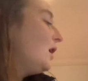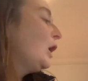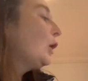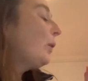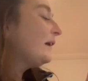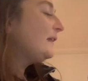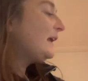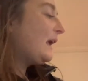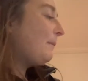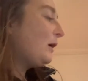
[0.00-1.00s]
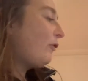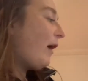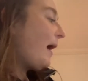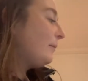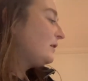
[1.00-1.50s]
Quickly, Kipper
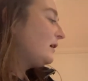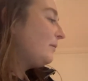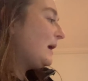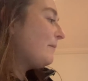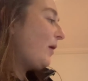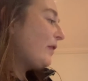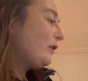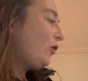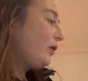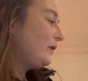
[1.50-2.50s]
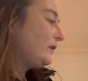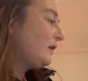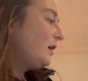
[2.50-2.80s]
grabbed him by the nose.